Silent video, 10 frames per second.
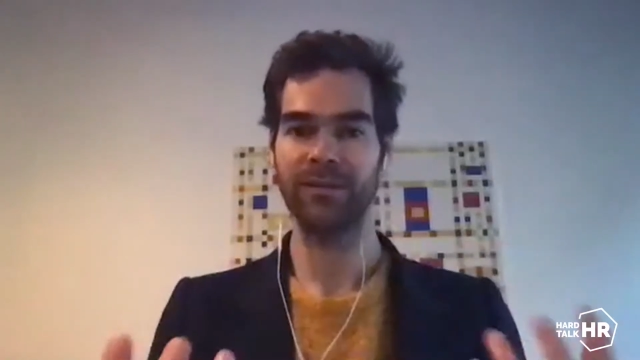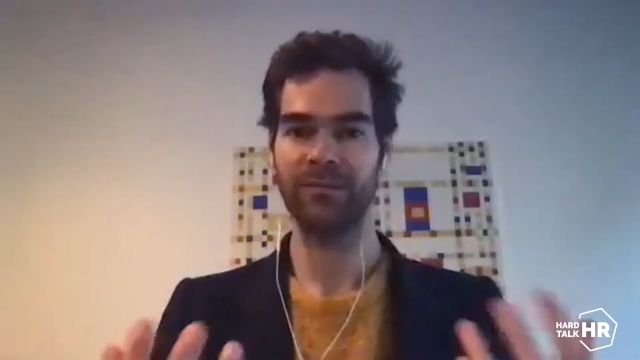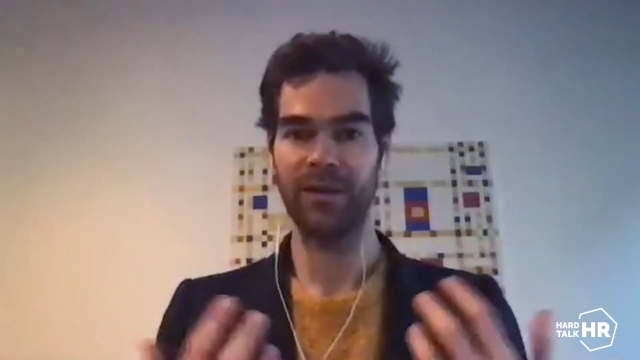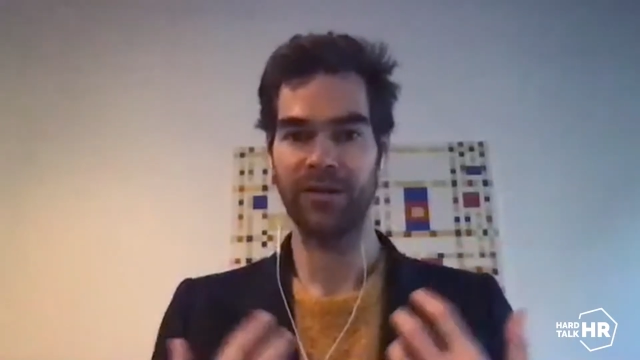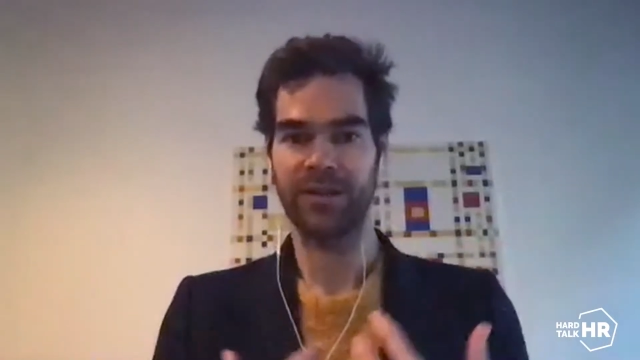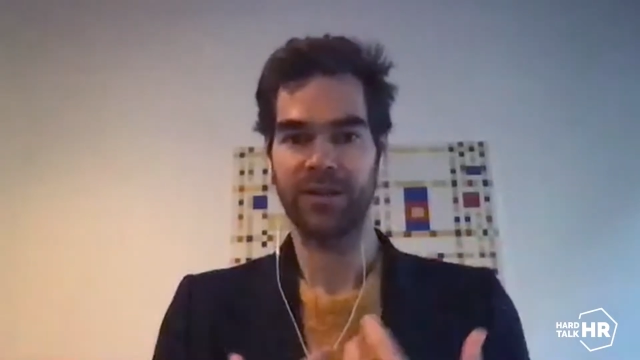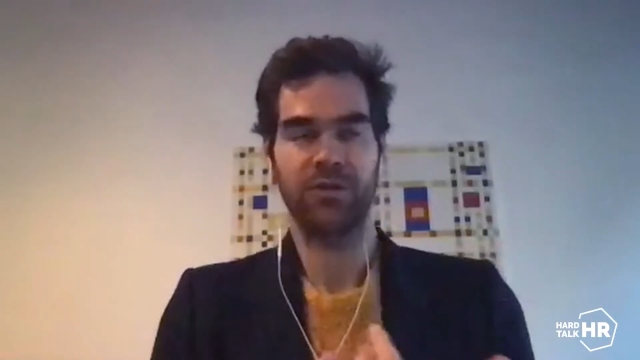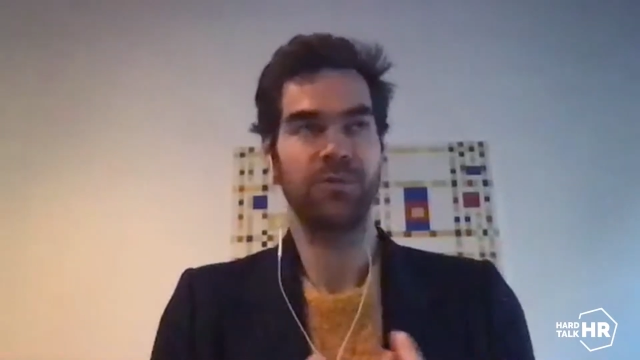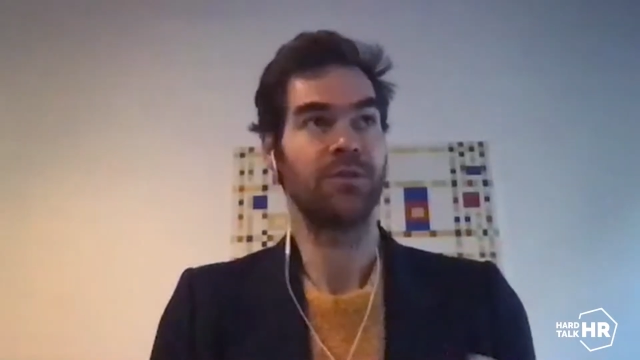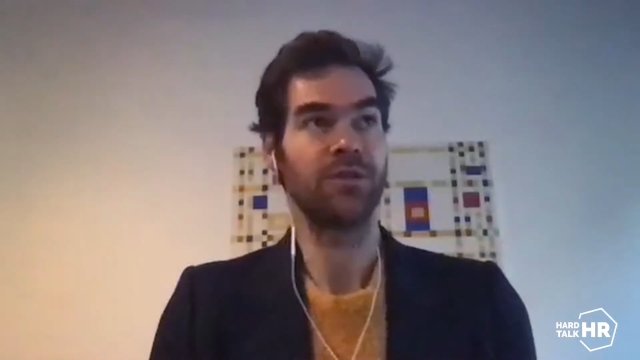because it
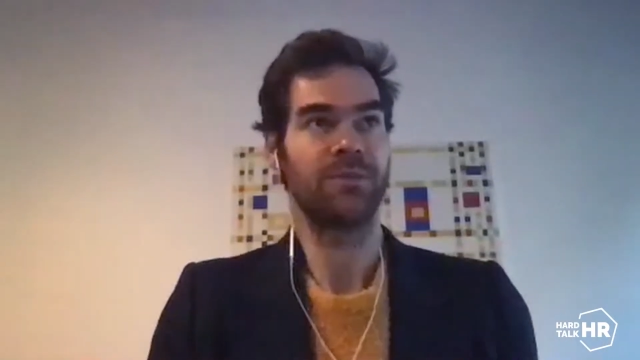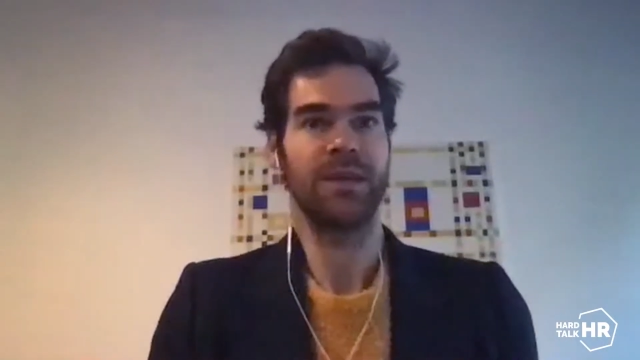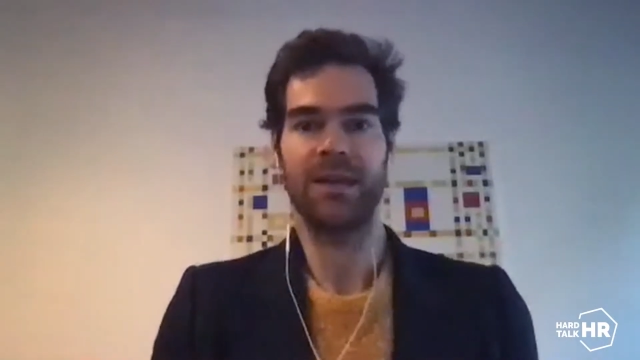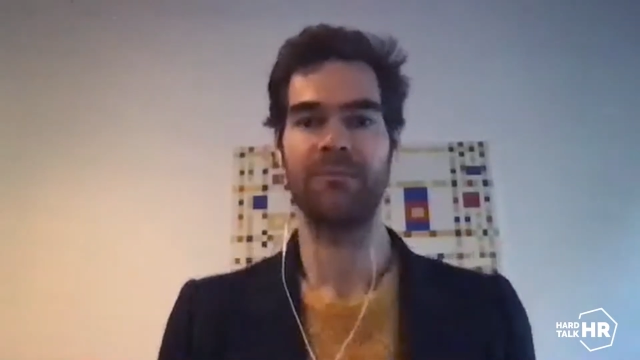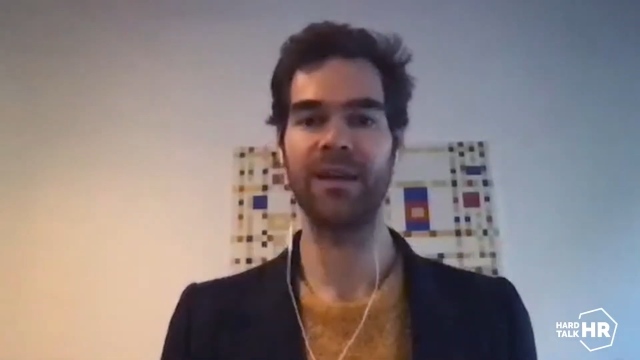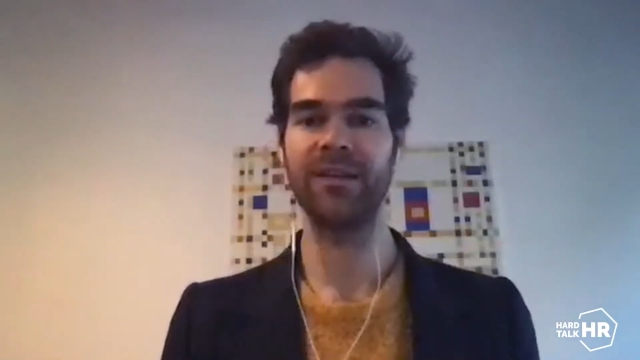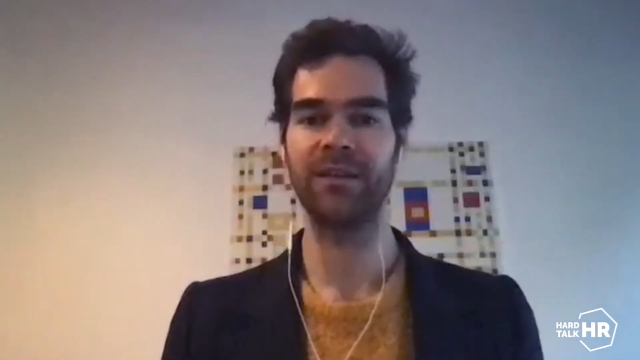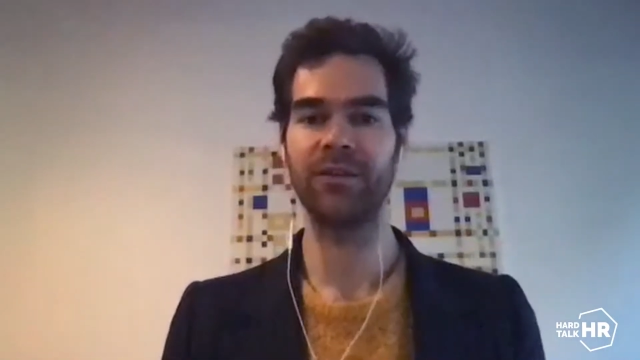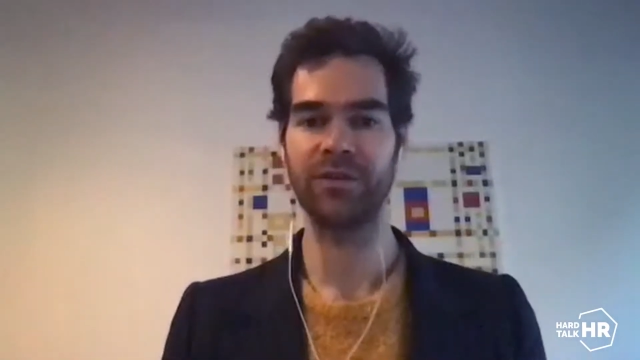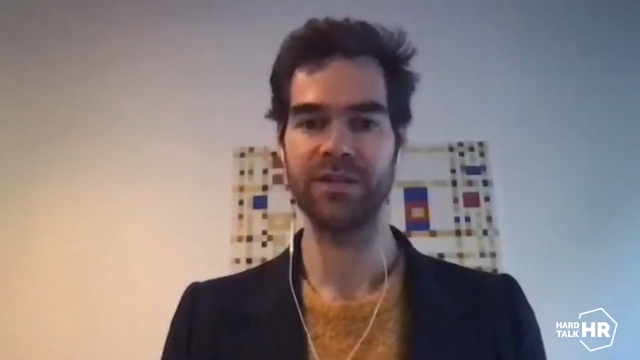should just be embedded
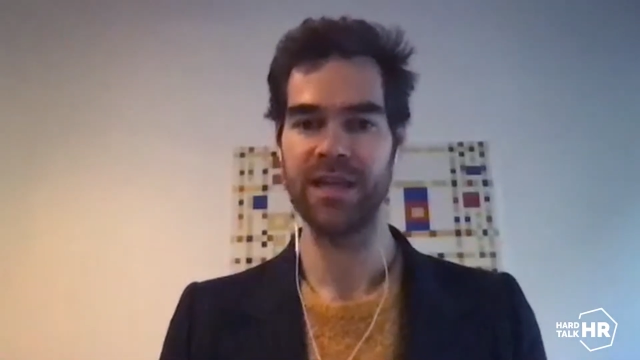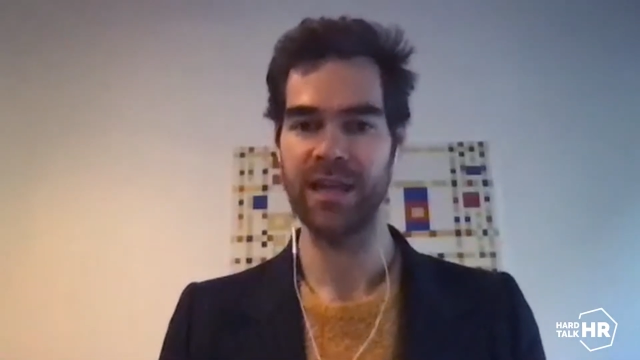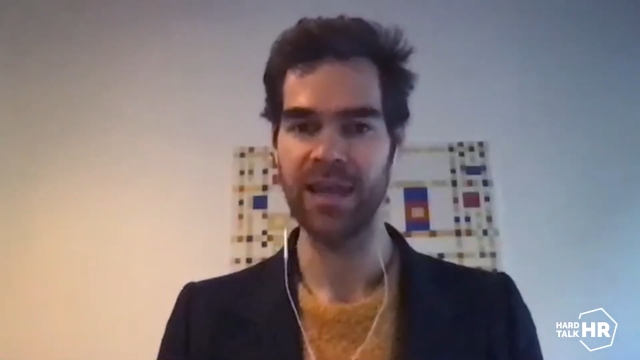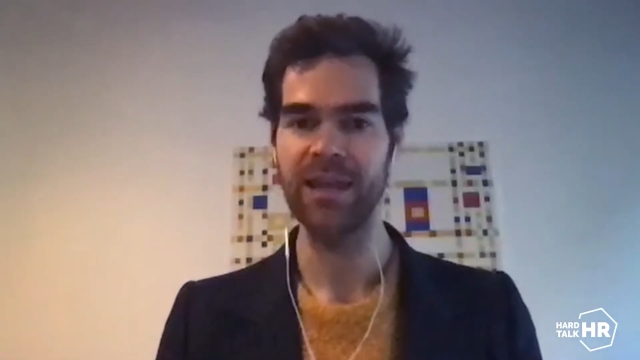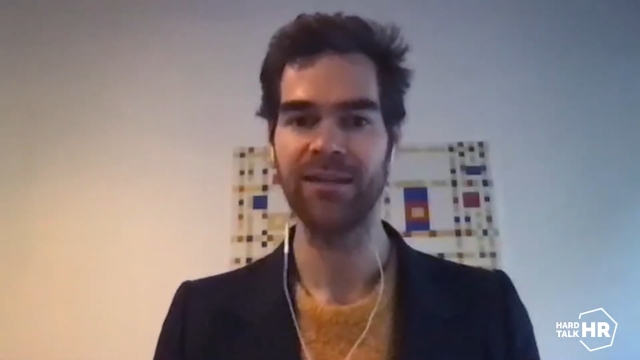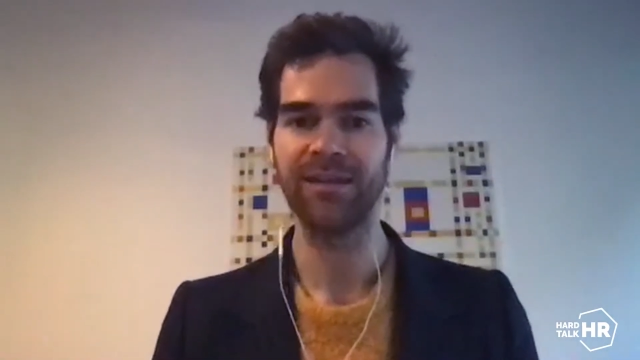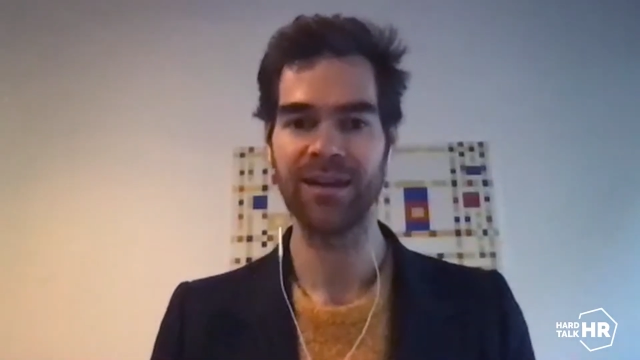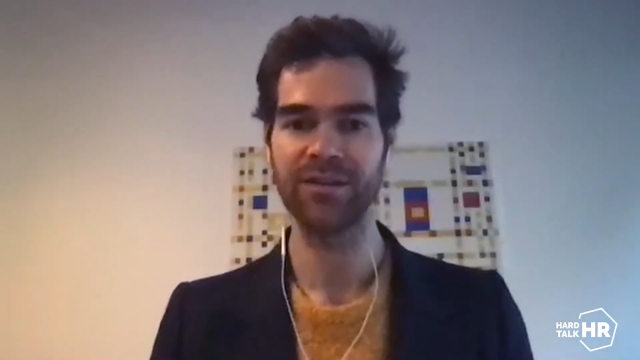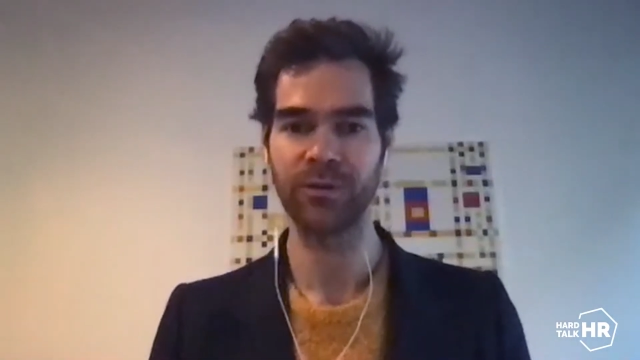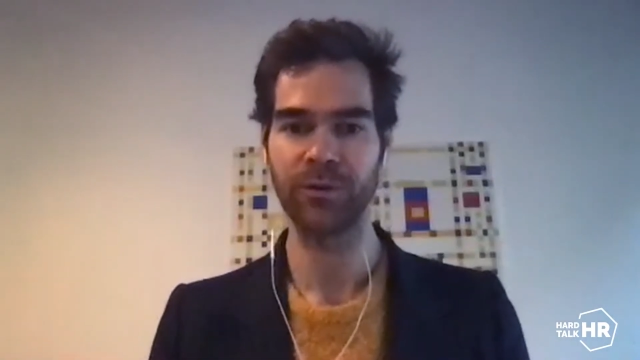in our DNA
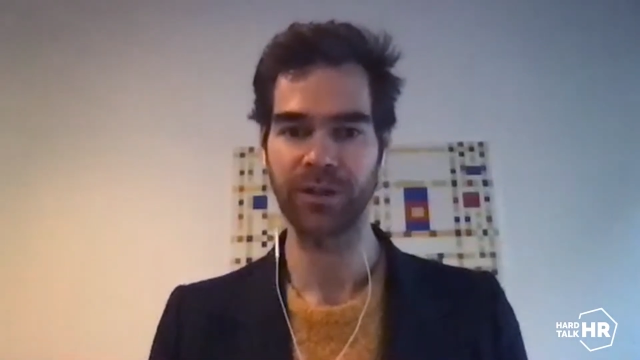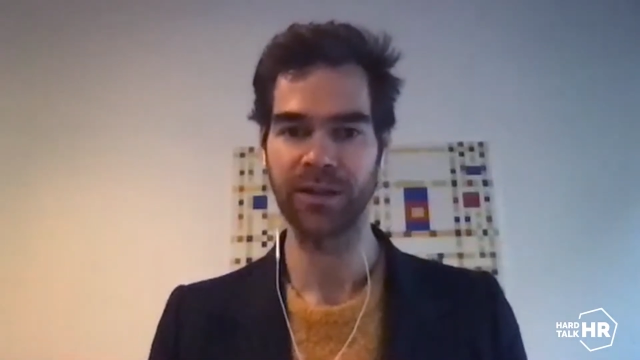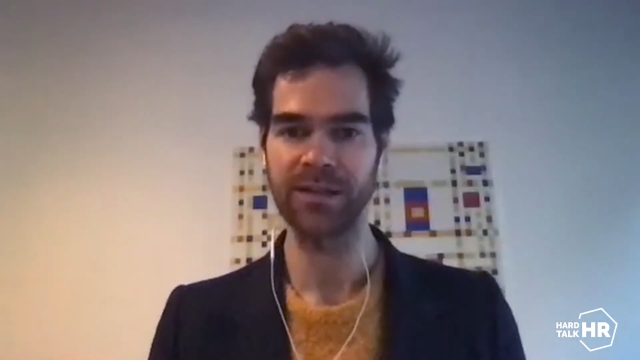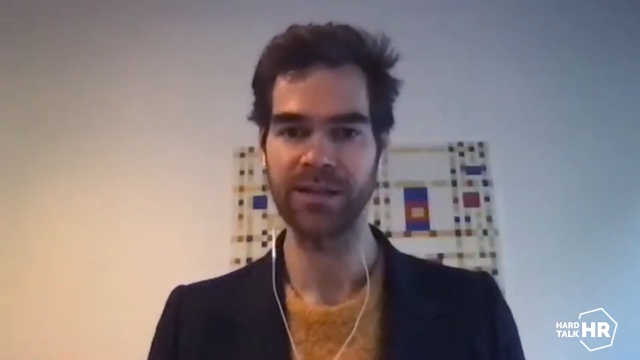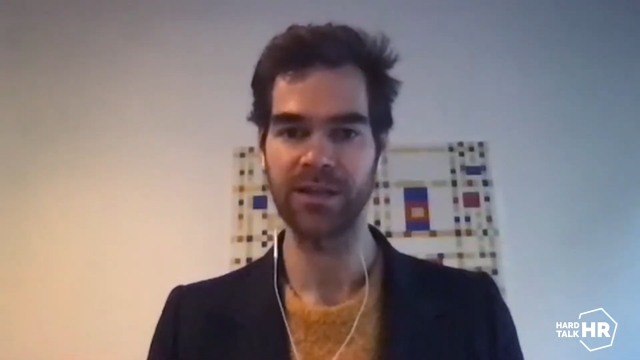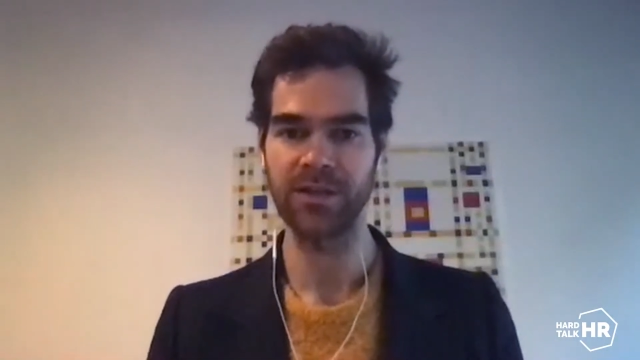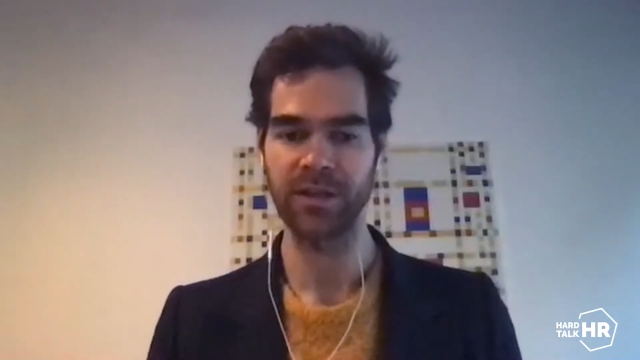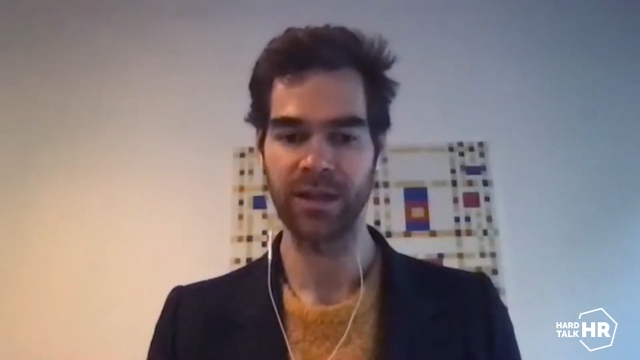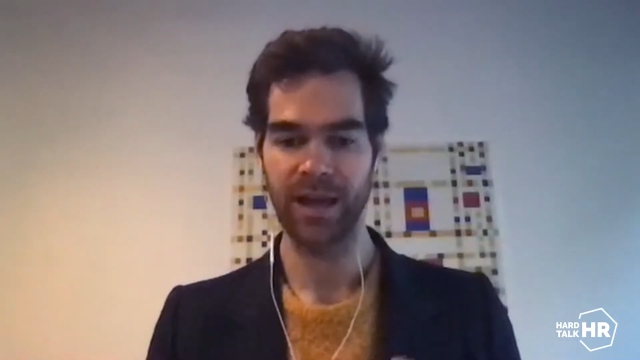as an organization.